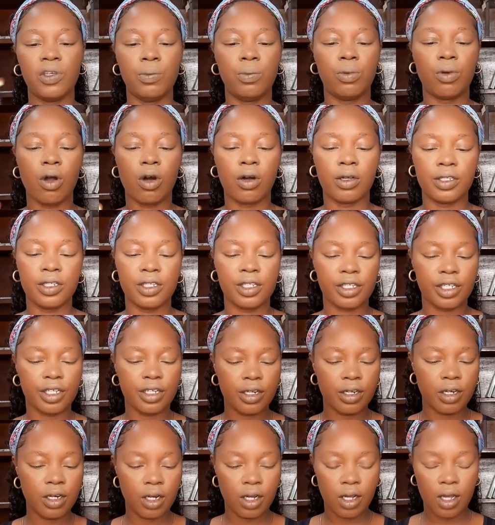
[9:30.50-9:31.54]

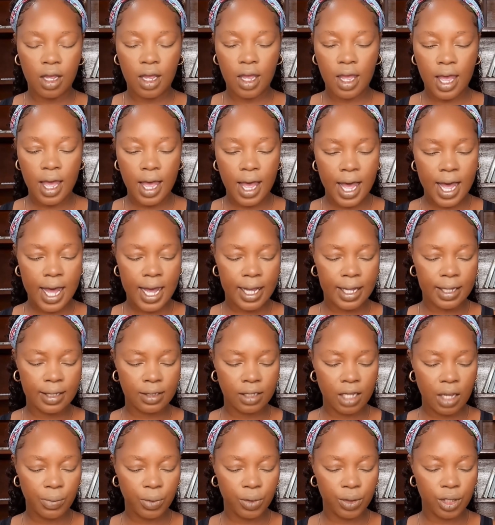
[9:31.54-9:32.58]
bronzer, and
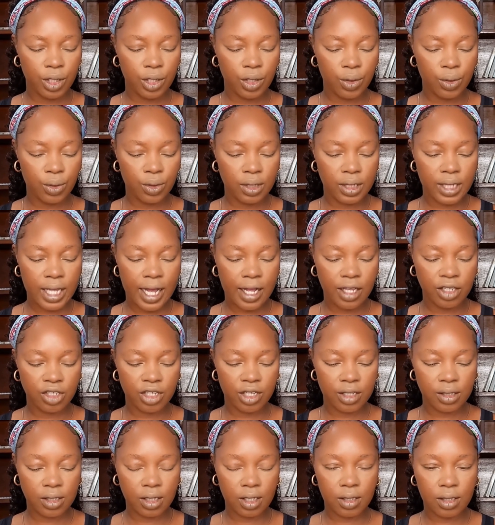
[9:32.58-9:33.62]
I'm going to use that
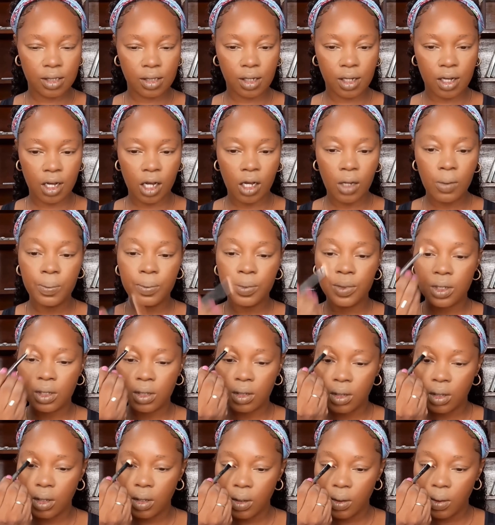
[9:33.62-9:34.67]
just to
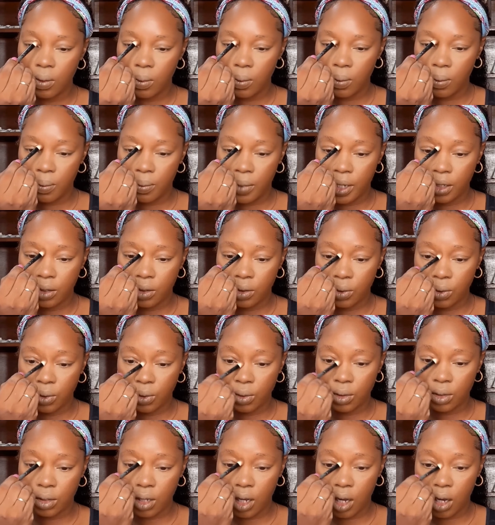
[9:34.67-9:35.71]
sculpt my
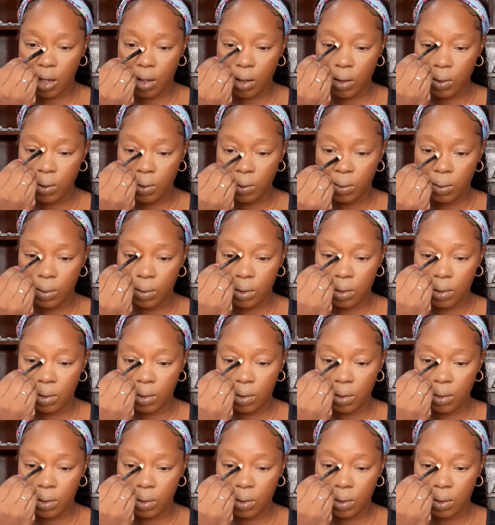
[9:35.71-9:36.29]
nose out.